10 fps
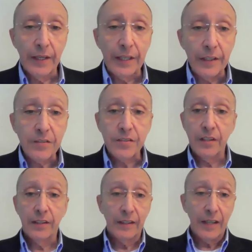
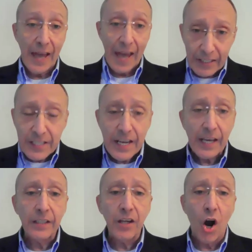is hand in
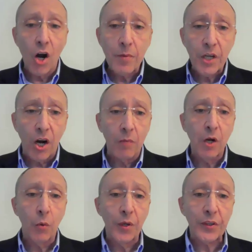hand, arm in
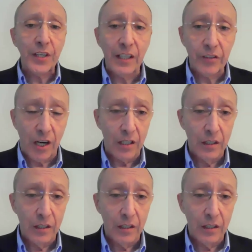arm with Qatar.